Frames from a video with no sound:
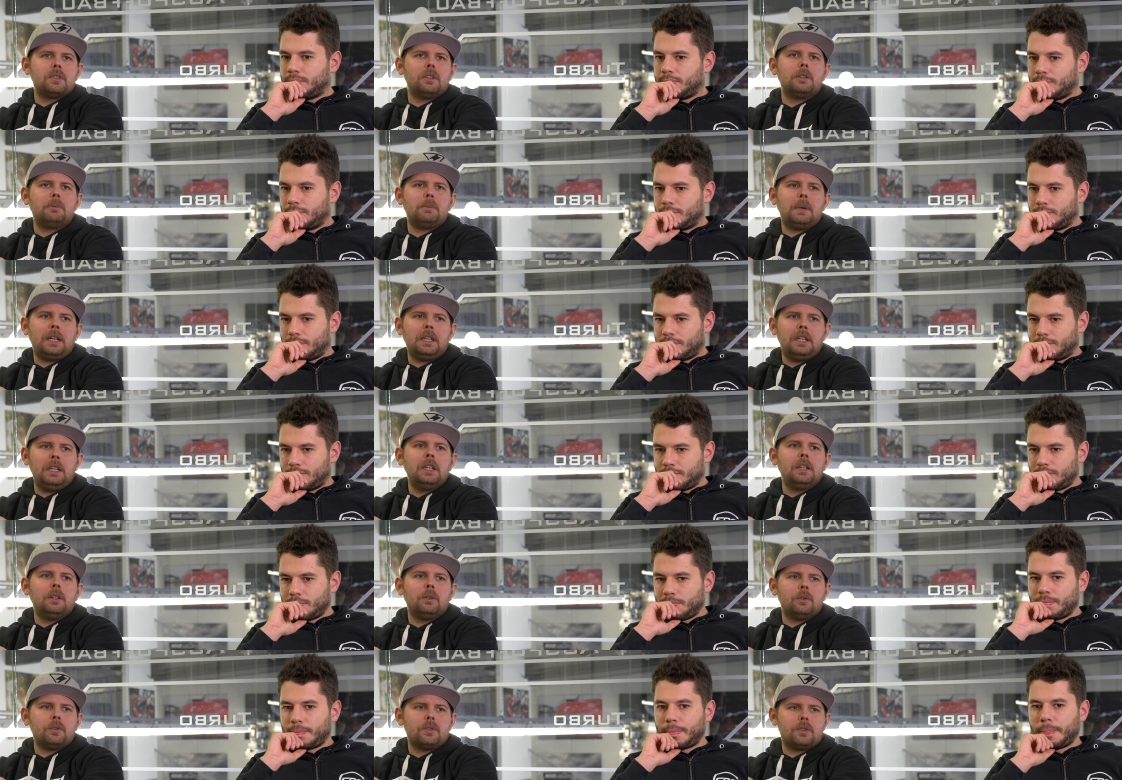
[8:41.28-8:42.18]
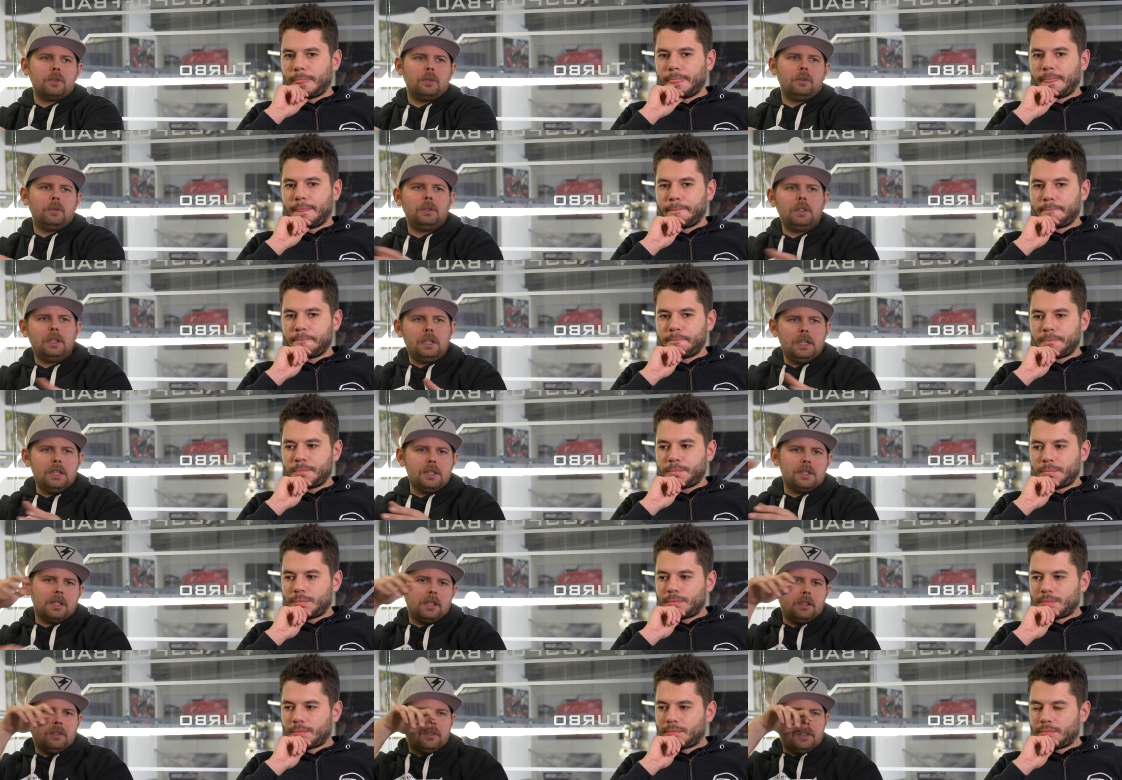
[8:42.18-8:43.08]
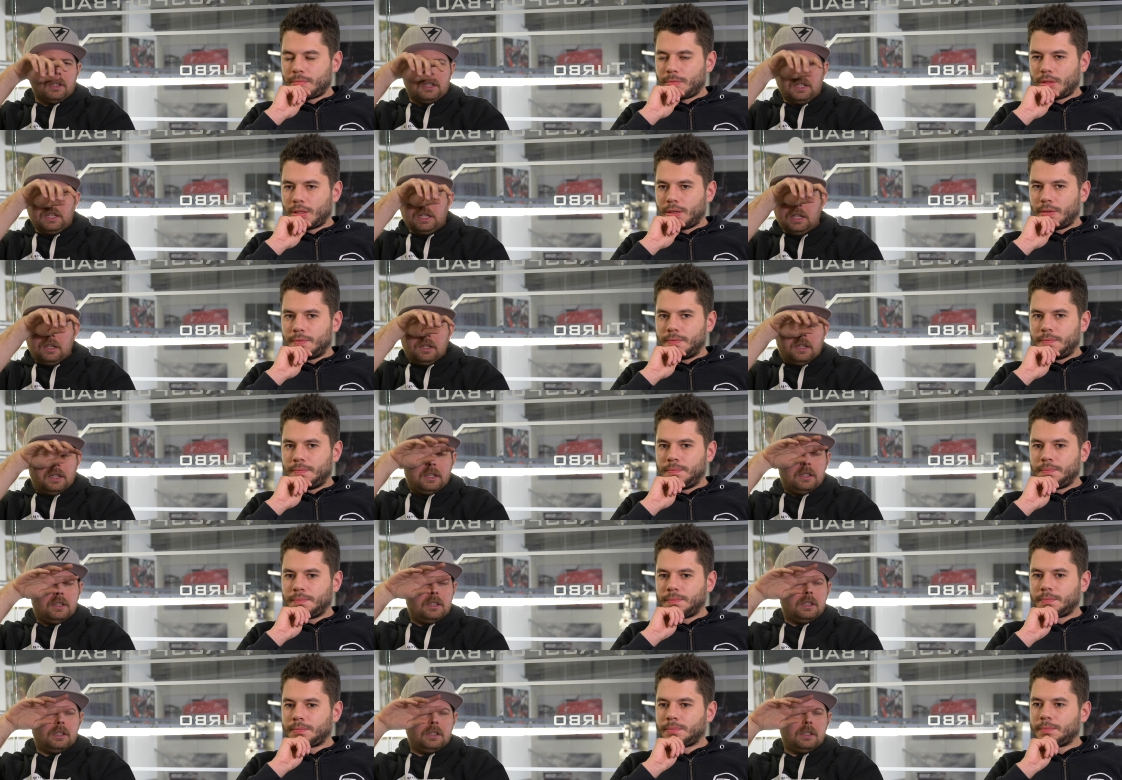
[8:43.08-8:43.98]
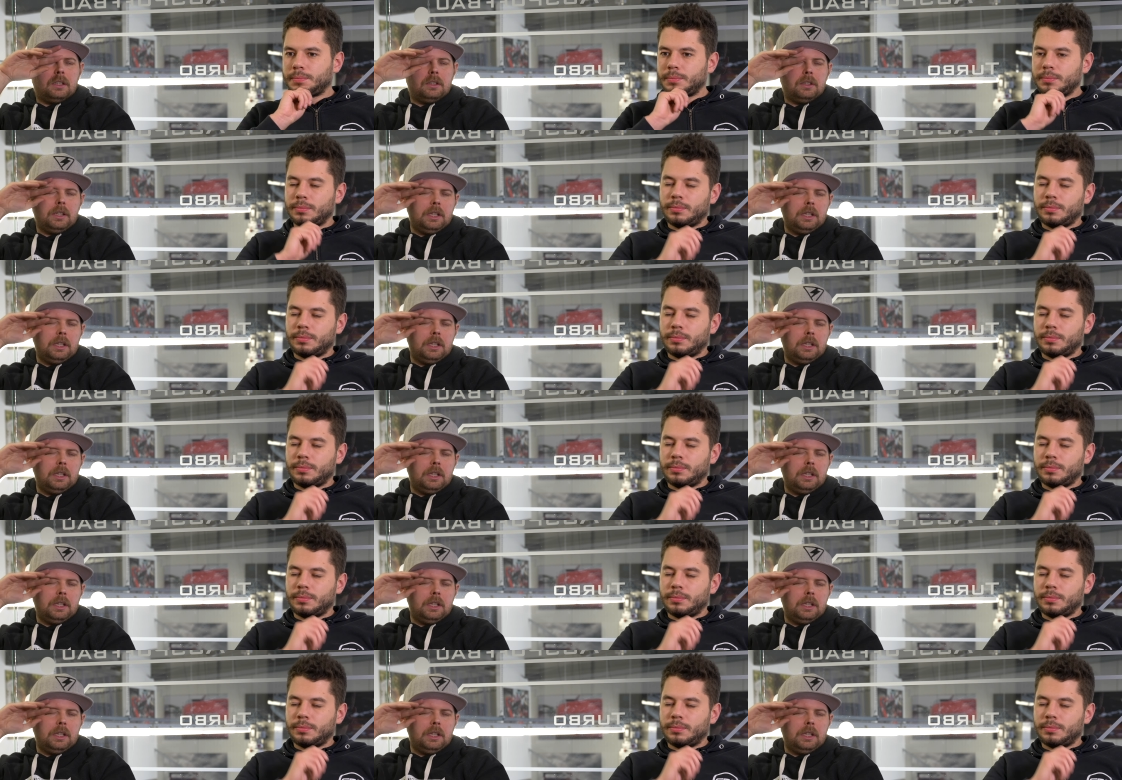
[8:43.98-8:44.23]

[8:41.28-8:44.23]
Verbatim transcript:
Speaker 1: on the body and also in the inside of the car. And uh,